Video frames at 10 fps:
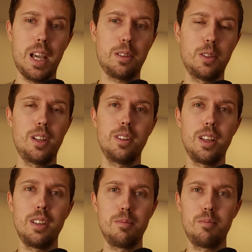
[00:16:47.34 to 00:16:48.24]

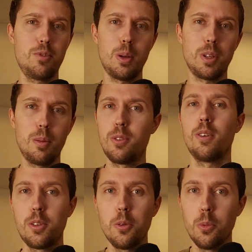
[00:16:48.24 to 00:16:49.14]
accidentally, sometimes
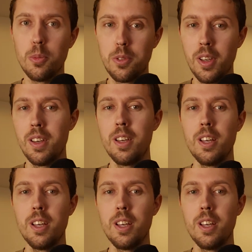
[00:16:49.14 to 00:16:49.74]
their tombs.